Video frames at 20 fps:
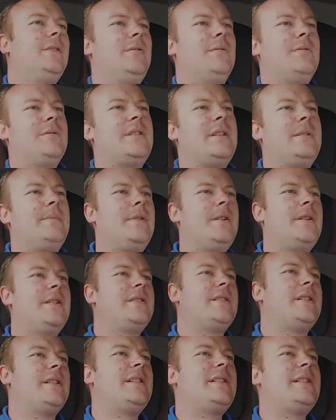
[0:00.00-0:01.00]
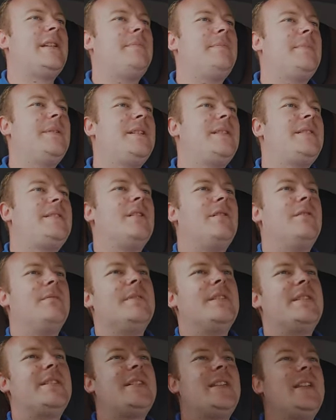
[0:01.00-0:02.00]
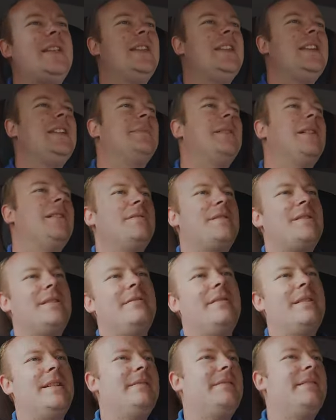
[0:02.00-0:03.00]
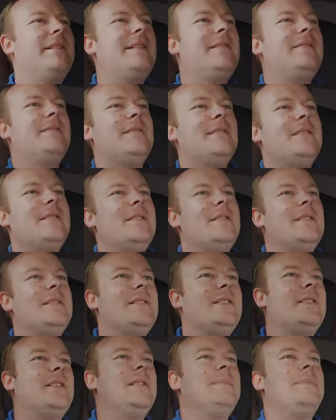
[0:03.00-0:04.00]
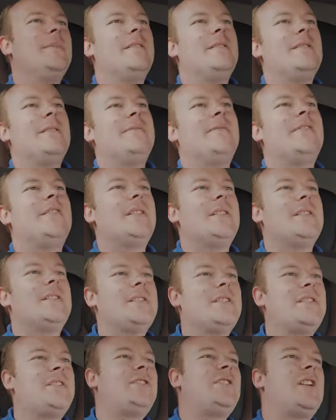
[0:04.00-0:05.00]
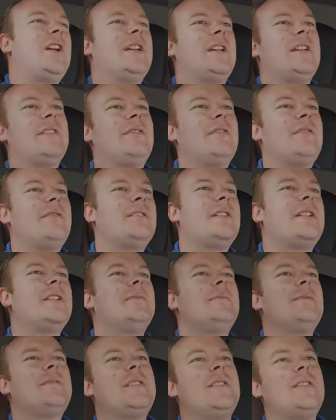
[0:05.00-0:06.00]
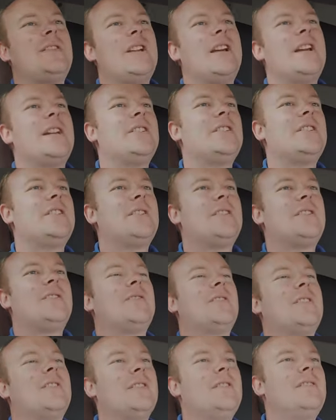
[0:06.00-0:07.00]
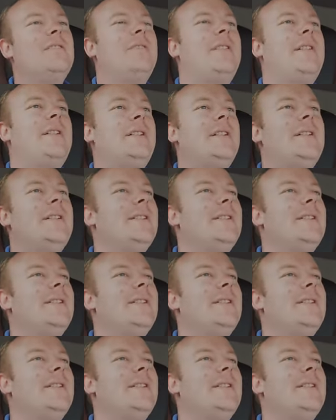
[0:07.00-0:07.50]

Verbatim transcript: Also, the person they sent me told me to send the email to anyway, so I emailed them first to check if I was able to change the truck over.